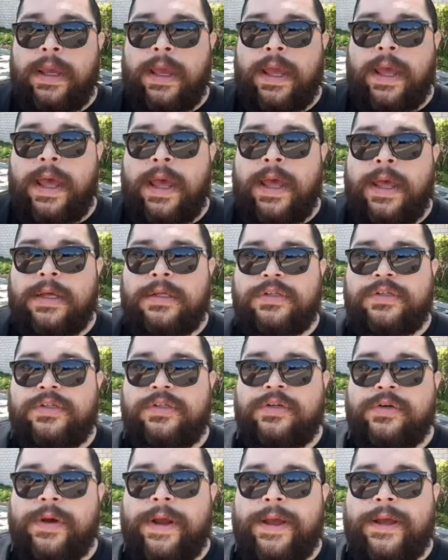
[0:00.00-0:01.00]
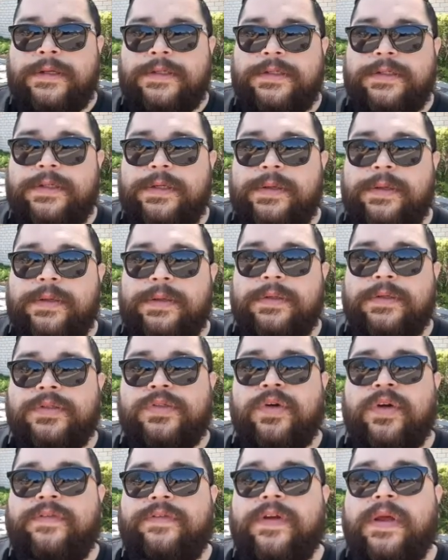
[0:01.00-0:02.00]
Yeah, stress.
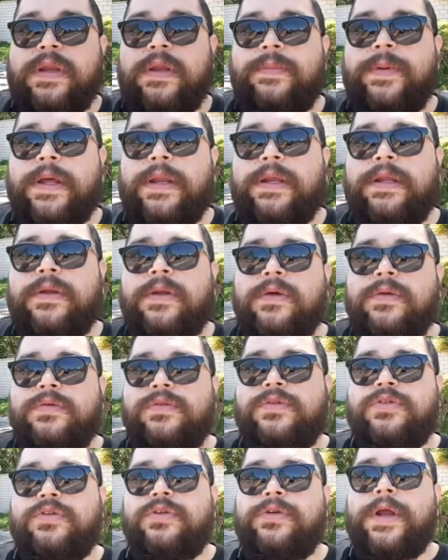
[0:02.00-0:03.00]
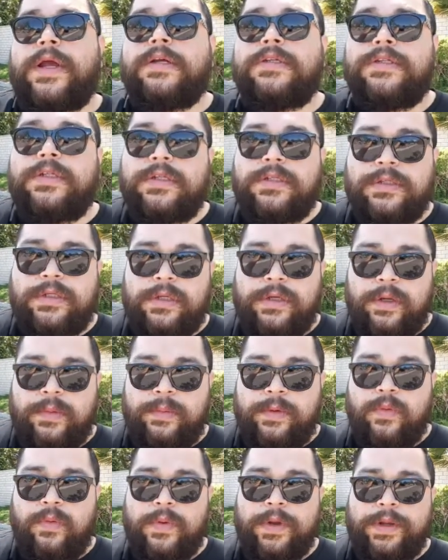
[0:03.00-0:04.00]
So if anybody knows, stress is the
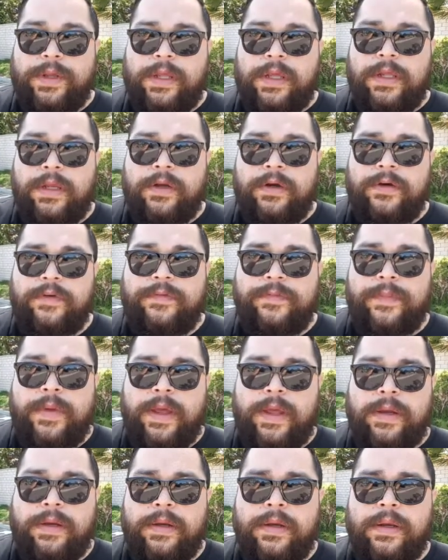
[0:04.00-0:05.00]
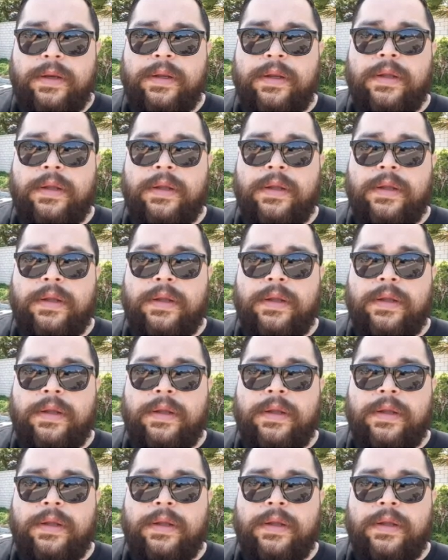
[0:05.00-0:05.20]
number one killer of men.